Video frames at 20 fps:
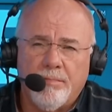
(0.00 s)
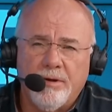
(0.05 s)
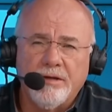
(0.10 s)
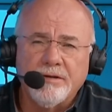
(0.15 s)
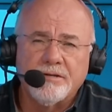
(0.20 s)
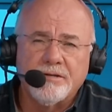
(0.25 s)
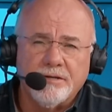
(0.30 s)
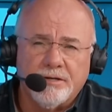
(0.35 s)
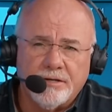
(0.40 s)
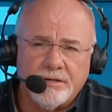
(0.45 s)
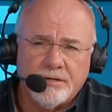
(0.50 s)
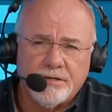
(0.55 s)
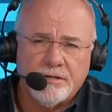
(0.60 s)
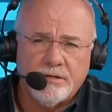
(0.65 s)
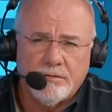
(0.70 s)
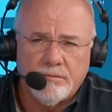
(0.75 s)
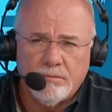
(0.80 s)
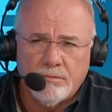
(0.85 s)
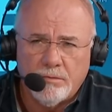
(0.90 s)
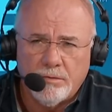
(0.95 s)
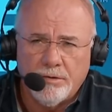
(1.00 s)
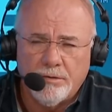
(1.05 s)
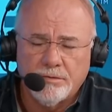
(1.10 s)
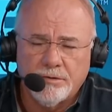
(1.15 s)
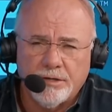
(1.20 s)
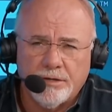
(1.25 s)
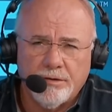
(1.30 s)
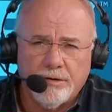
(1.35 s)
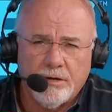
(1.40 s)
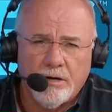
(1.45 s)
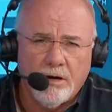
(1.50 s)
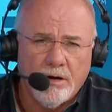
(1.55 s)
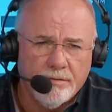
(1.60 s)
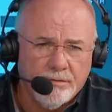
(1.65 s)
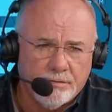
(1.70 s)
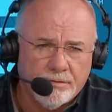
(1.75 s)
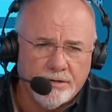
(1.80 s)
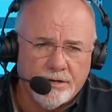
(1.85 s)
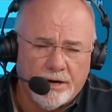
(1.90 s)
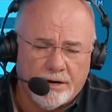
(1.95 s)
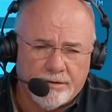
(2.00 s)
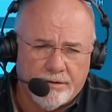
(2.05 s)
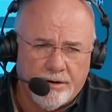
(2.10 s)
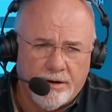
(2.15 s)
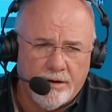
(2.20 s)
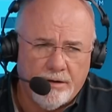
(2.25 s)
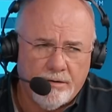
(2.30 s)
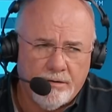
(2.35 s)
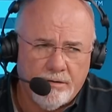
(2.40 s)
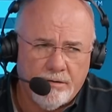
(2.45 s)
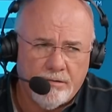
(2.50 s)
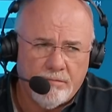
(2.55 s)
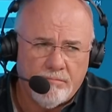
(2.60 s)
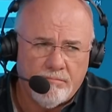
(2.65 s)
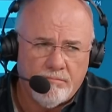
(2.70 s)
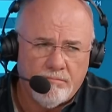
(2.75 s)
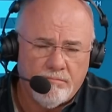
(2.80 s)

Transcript: business using the other technique.